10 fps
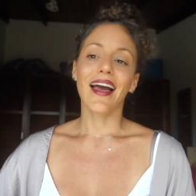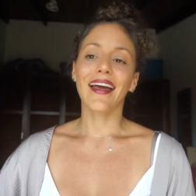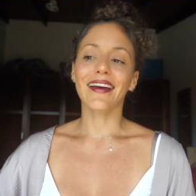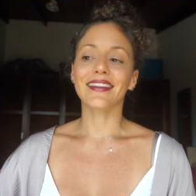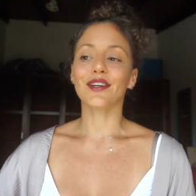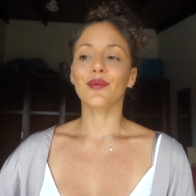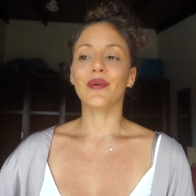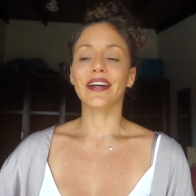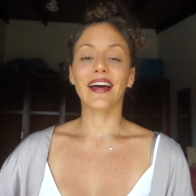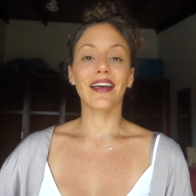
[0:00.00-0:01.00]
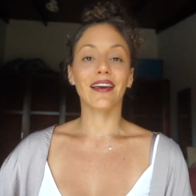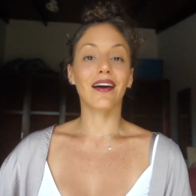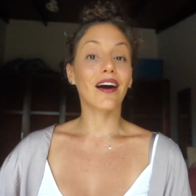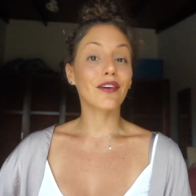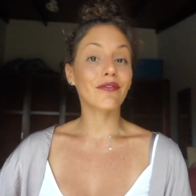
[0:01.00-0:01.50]
And when I
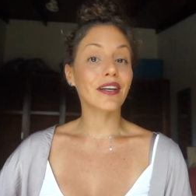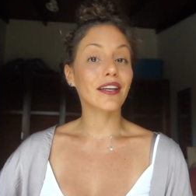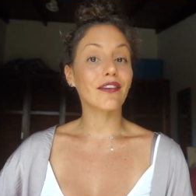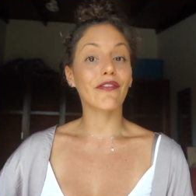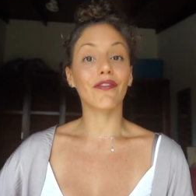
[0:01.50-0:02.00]
got rid of